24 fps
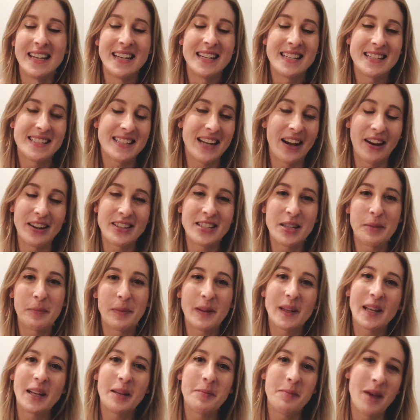
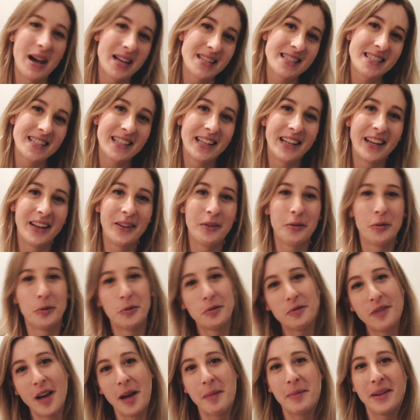stereotypically masculine or
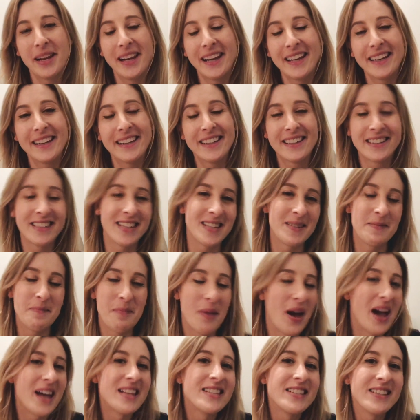feminine. It doesn't
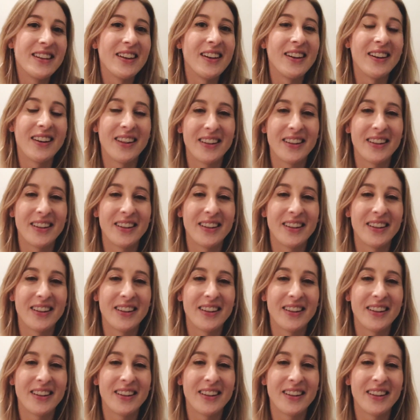matter.